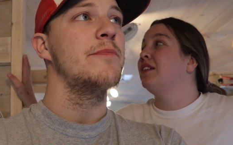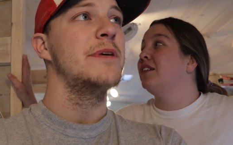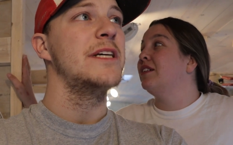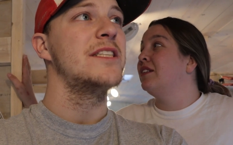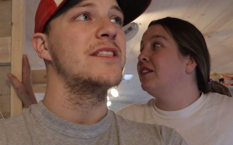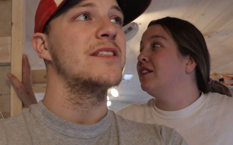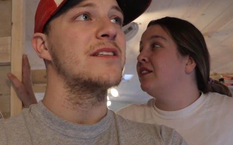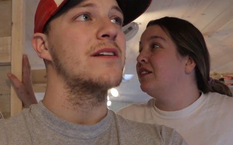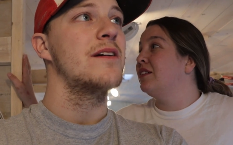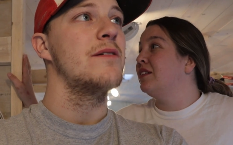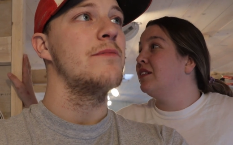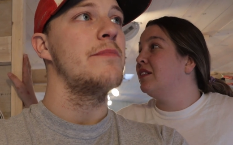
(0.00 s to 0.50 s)
Speaker 1: might
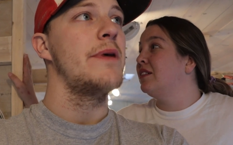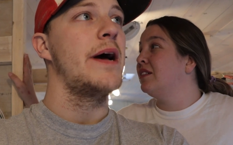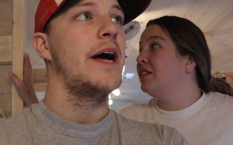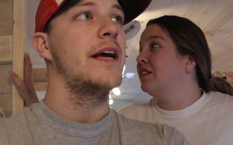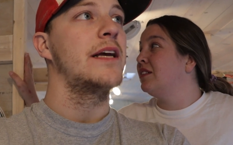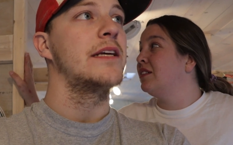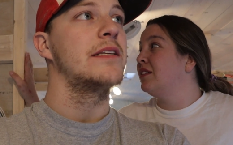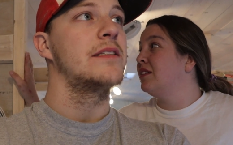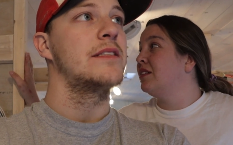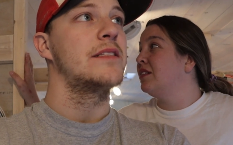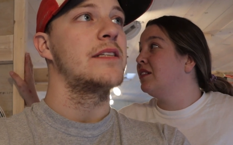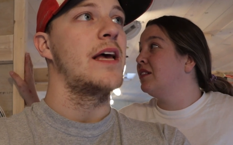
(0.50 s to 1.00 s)
just come back
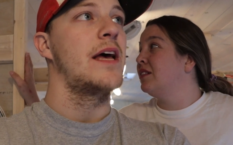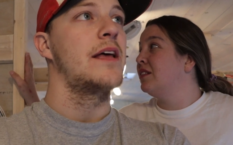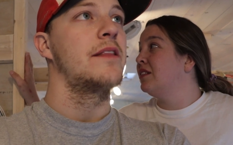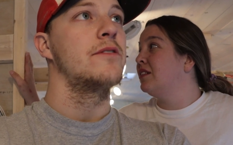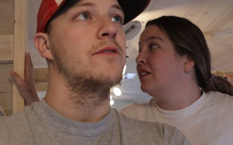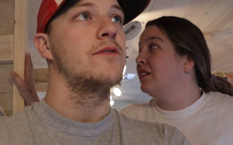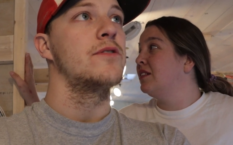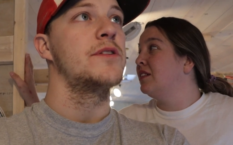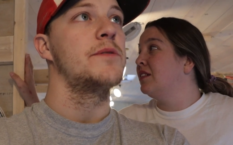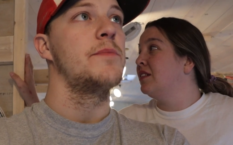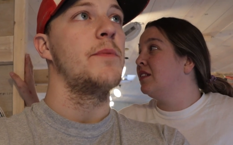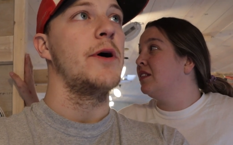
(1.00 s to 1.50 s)
and sand
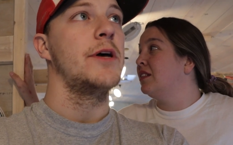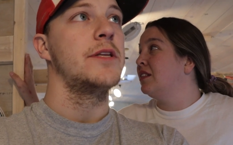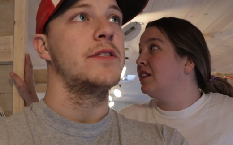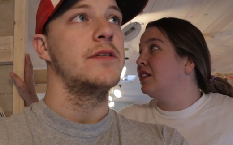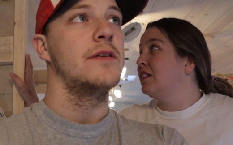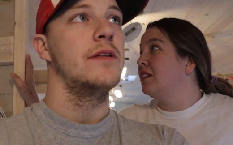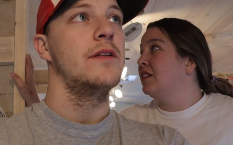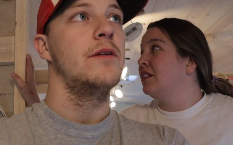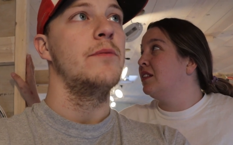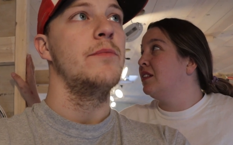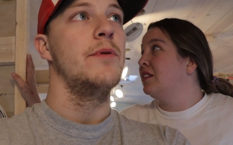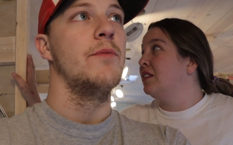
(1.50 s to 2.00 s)
those spots a
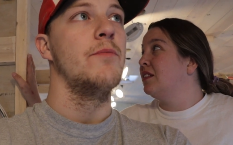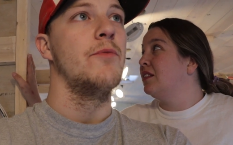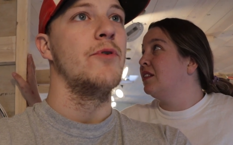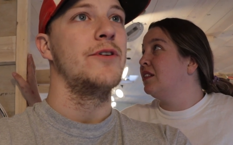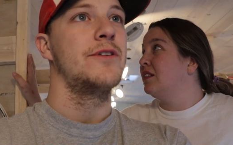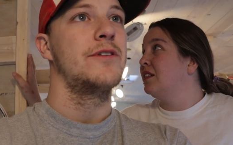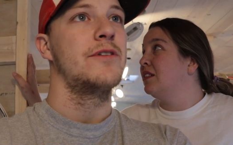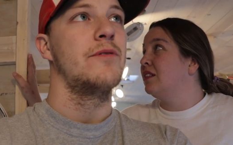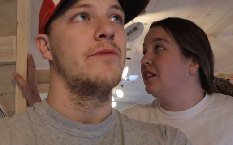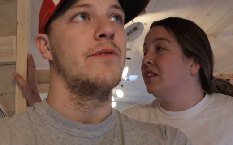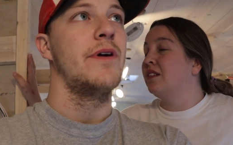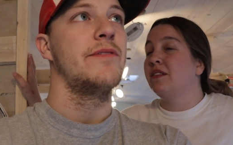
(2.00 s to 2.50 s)
little bit more
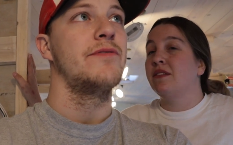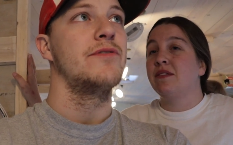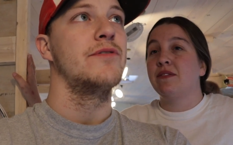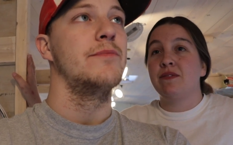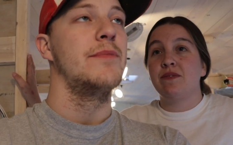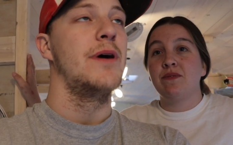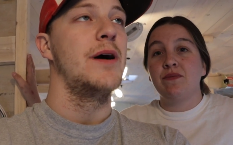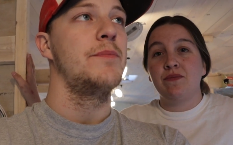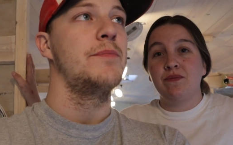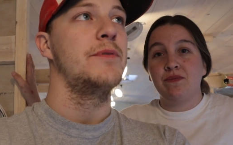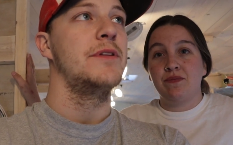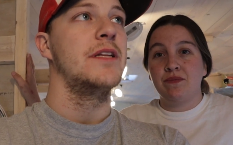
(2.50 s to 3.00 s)
to rough them
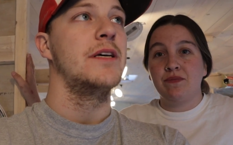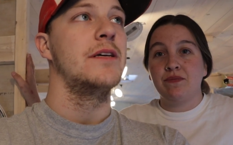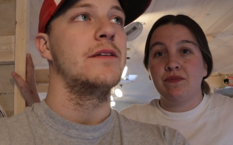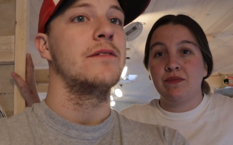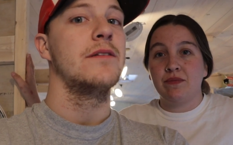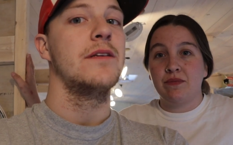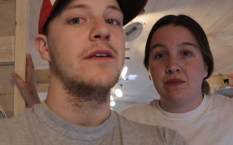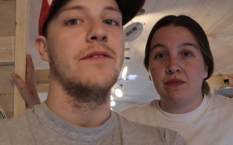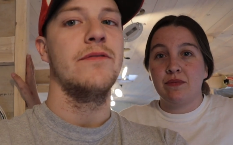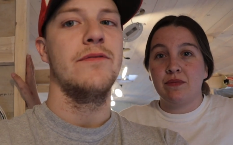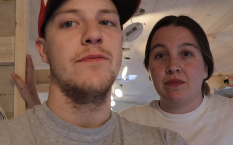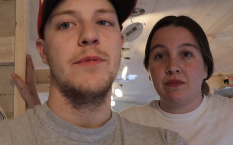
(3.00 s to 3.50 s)
up and then
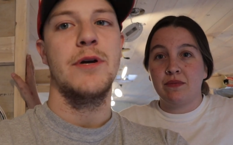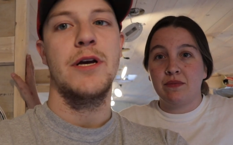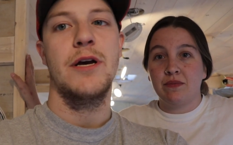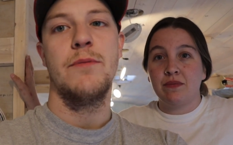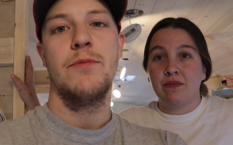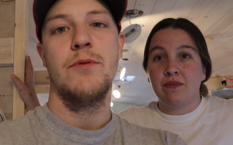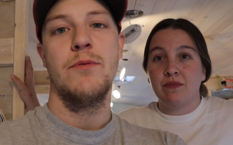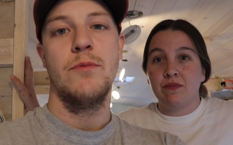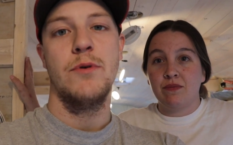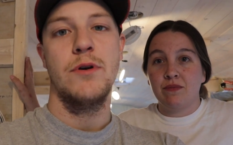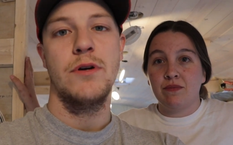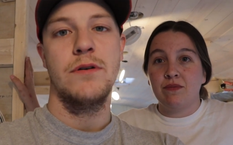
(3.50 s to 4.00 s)
give them a
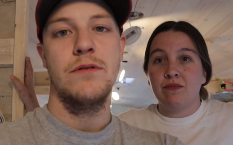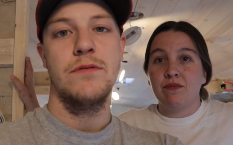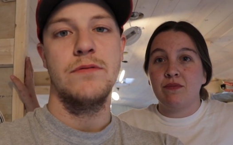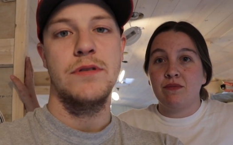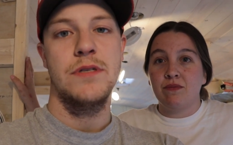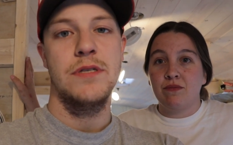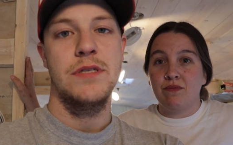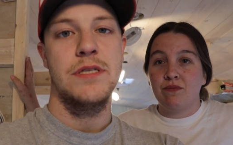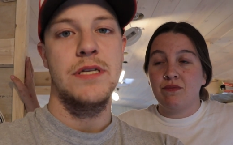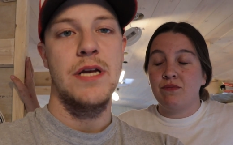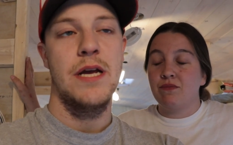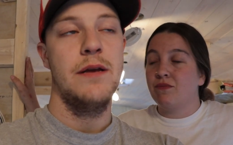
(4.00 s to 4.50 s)
couple more coats
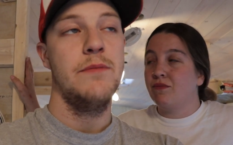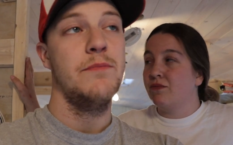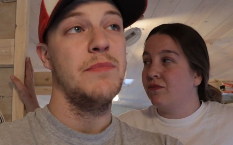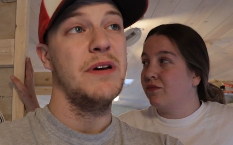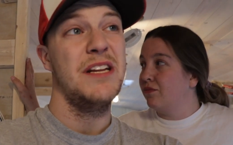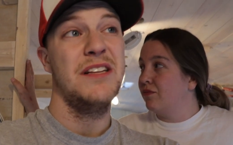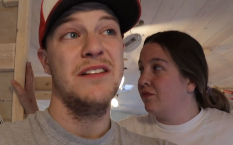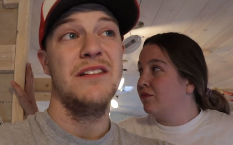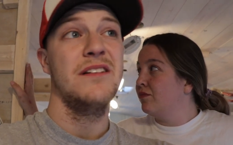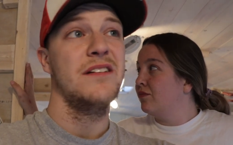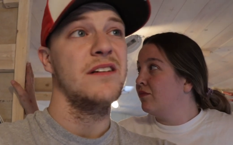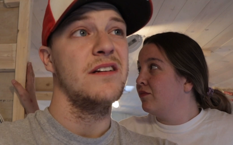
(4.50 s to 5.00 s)
of stain. But
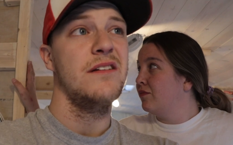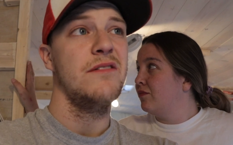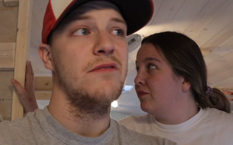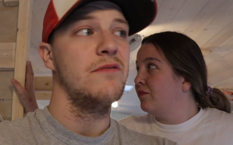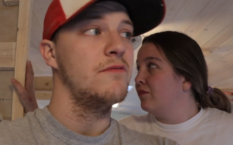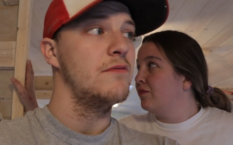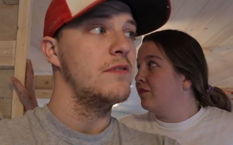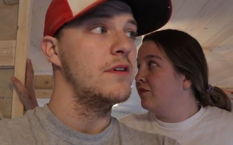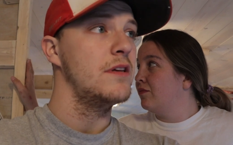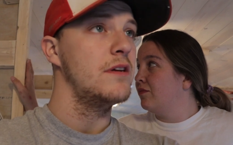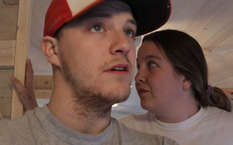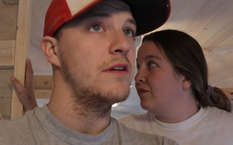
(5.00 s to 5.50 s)
it's looking
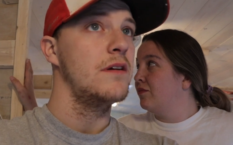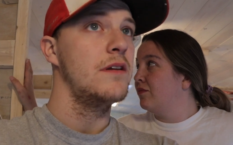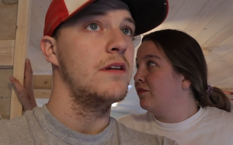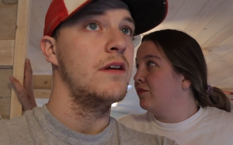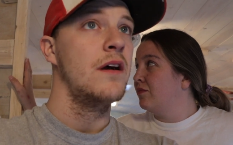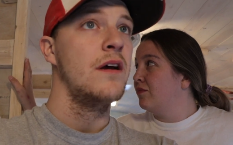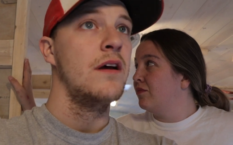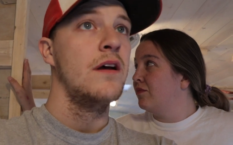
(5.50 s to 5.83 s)
really good.